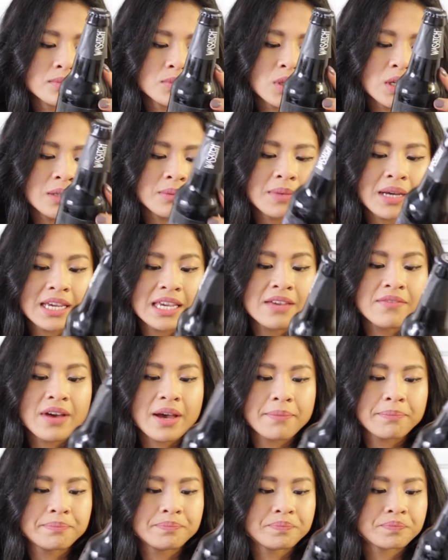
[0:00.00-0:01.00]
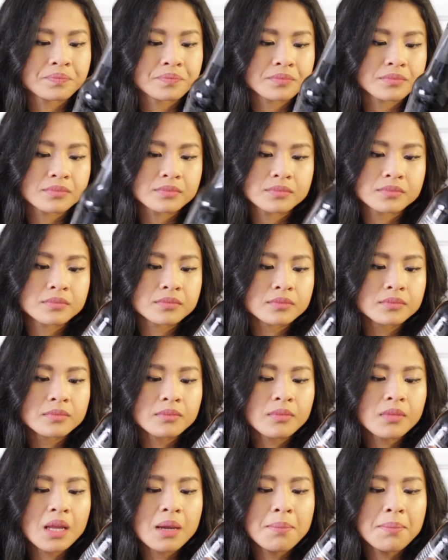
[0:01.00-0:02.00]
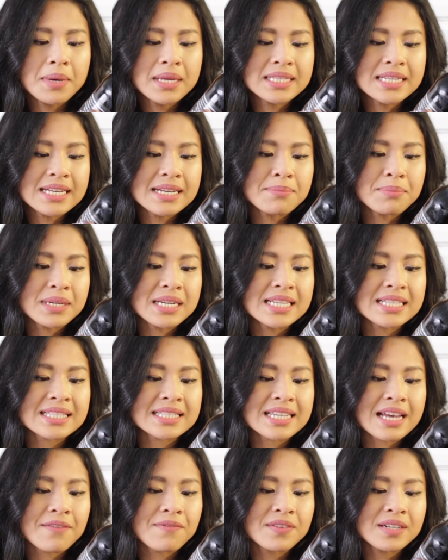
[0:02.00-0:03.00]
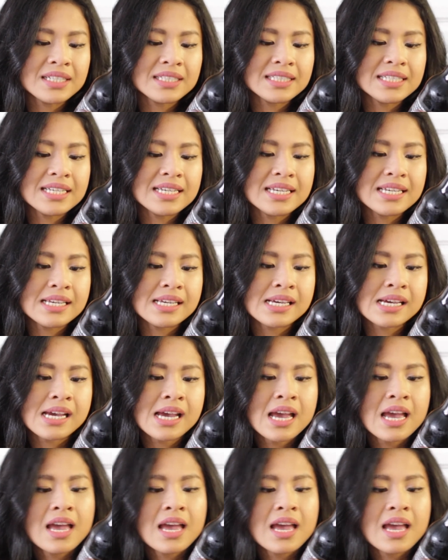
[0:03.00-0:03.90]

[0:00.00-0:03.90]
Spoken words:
I give up. But it definitely